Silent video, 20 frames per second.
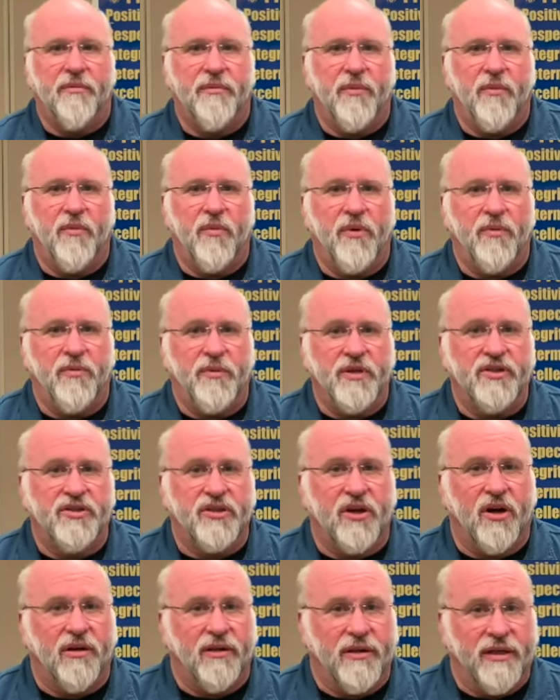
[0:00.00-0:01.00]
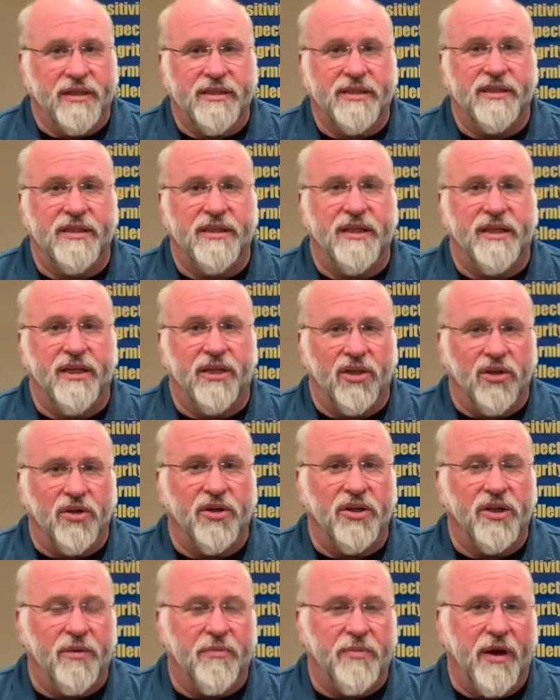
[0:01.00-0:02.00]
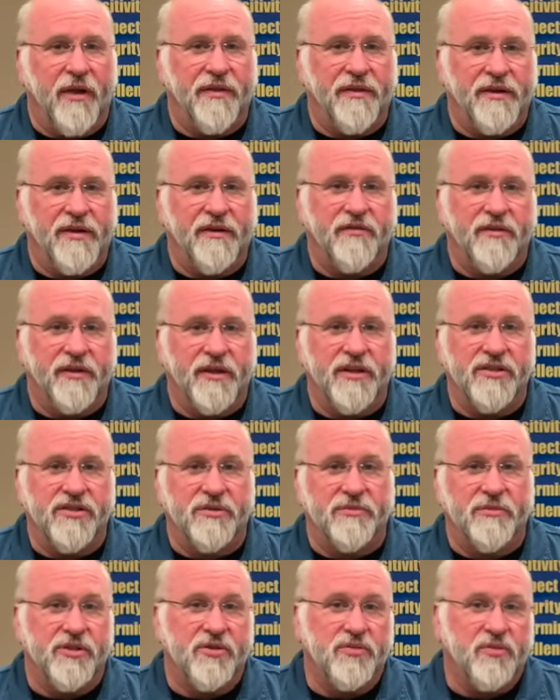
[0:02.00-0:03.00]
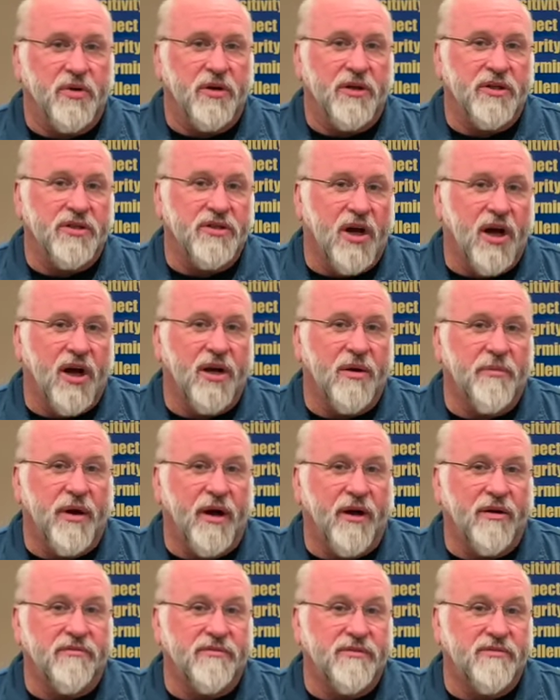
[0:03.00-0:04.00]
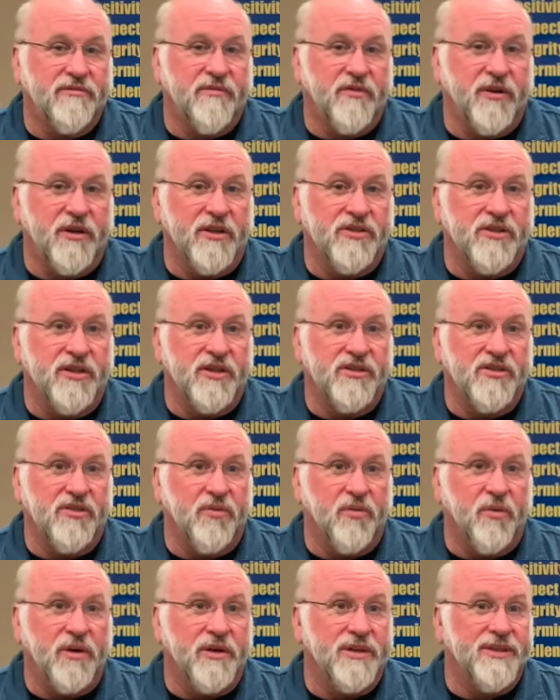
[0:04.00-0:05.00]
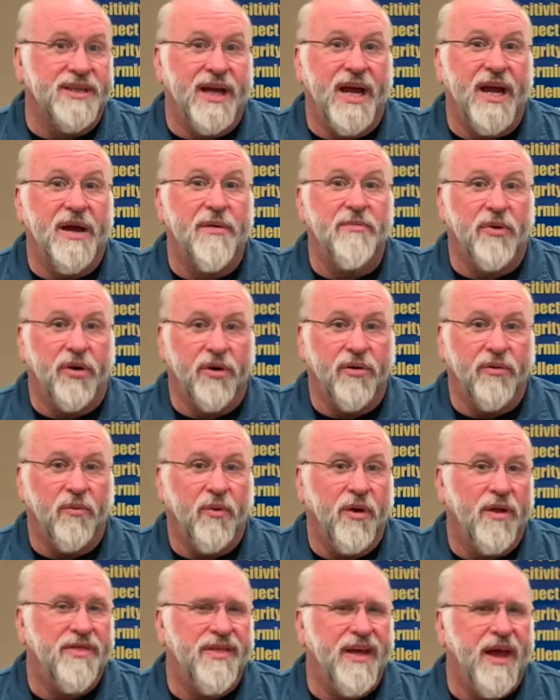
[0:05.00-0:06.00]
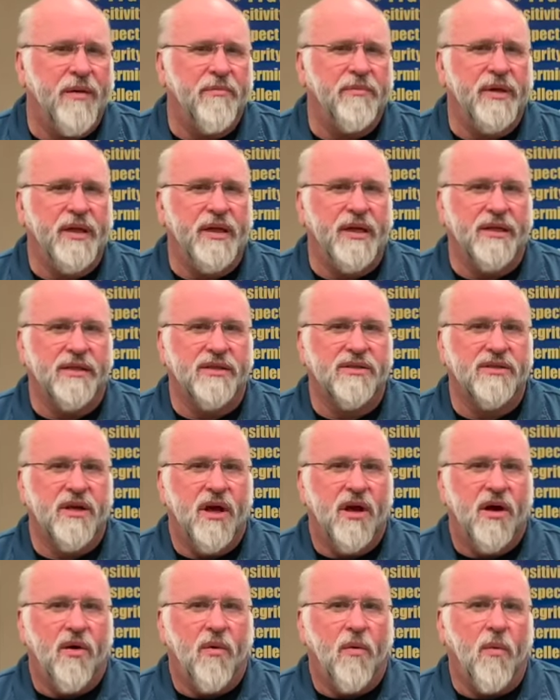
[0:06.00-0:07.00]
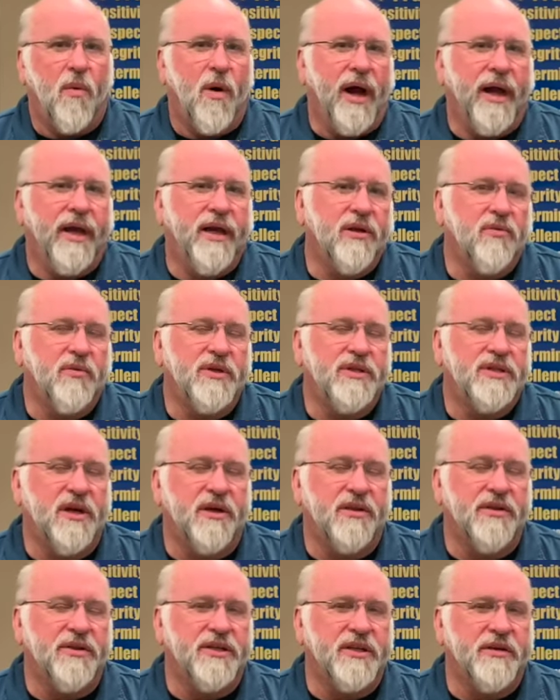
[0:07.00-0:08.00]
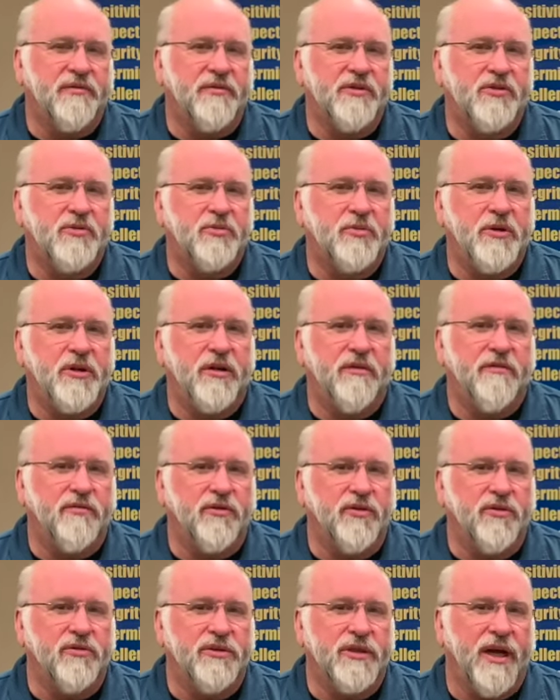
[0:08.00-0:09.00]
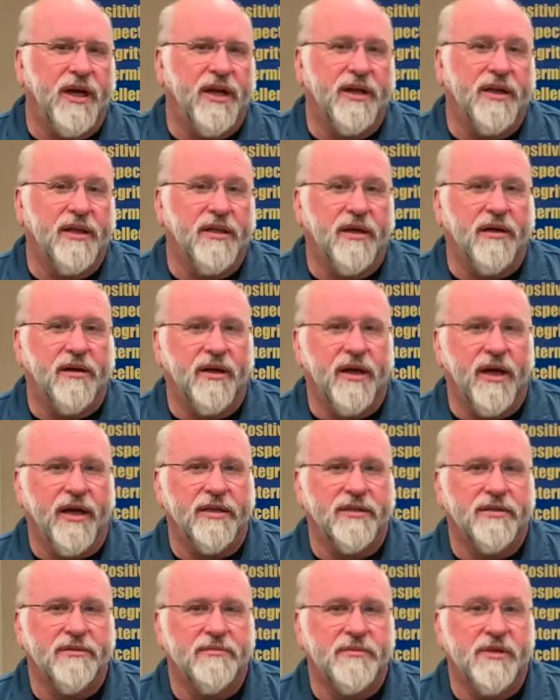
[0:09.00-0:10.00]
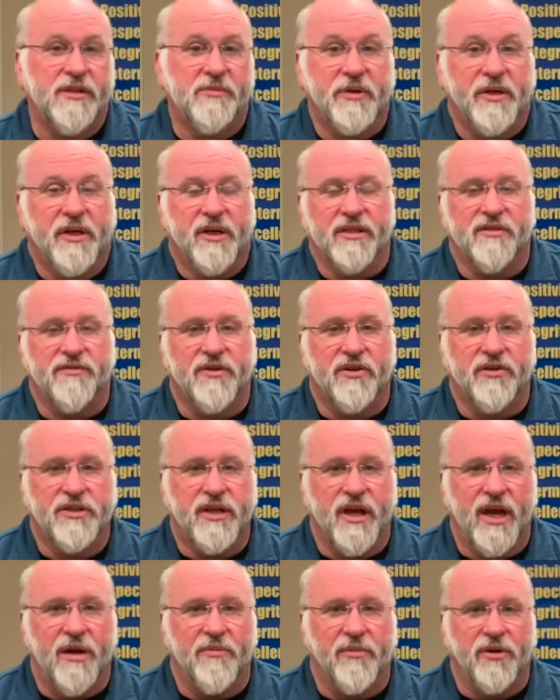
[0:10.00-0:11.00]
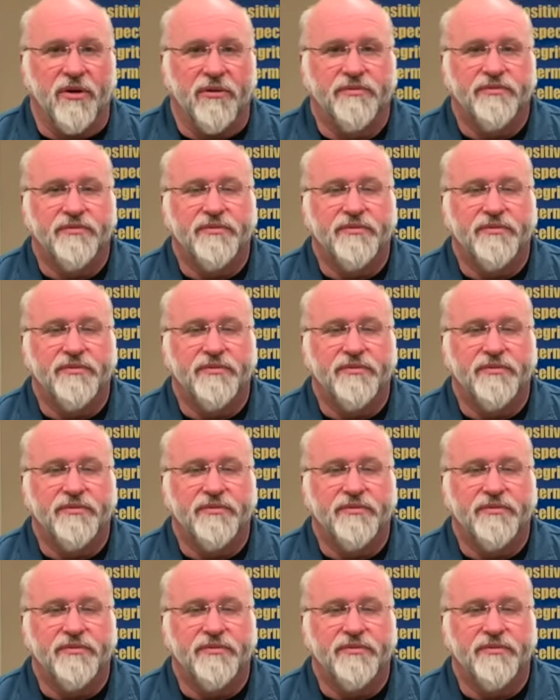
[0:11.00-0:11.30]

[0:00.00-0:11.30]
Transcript: When we start listening and learning about the different instruments, we're going to talk about, for instance, the word timbre, what that means. Why can we tell the difference between a flute and a clarinet? It's because of their timbre.